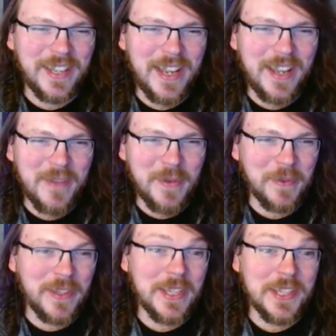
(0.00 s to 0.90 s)
Like I'm
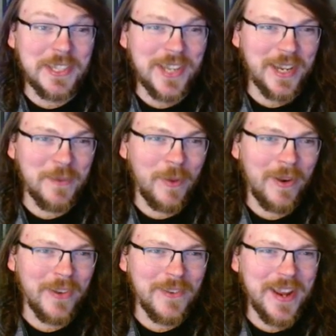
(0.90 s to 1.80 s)
completely in the second
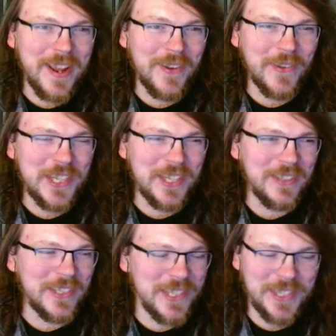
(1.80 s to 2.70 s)
part now, which
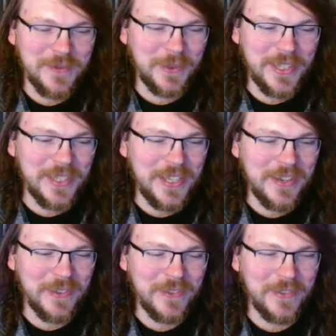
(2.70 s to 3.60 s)
is completely
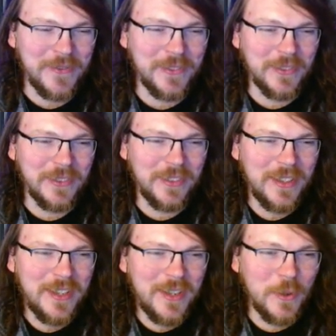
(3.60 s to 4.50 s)
different from
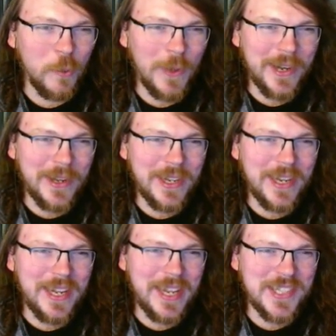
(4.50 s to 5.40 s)
where
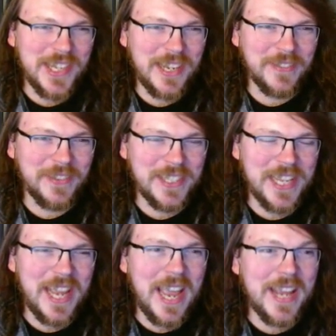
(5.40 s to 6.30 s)
it ends off. Because
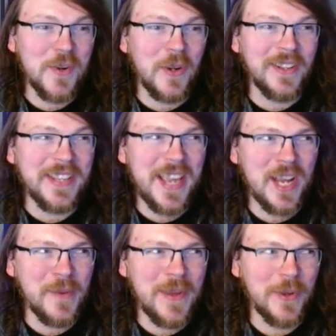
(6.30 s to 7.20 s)
I know all the
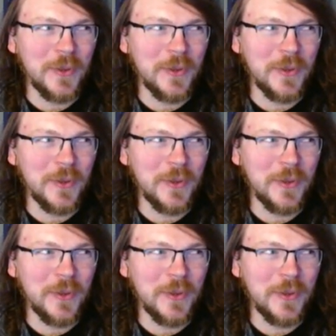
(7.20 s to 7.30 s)
anime